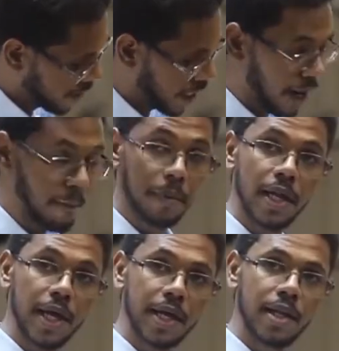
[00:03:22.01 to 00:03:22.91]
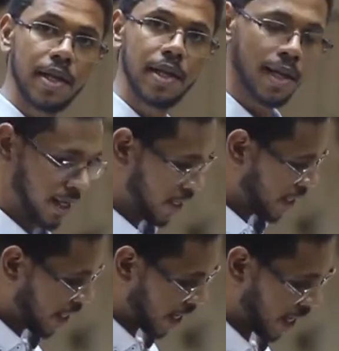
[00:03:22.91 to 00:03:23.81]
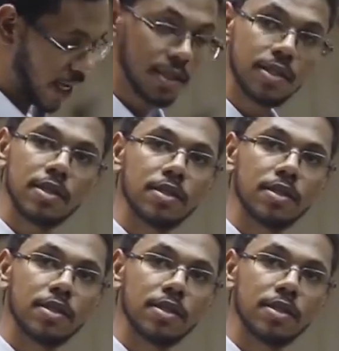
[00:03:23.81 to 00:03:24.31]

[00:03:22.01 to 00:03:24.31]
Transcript: the umbilical, and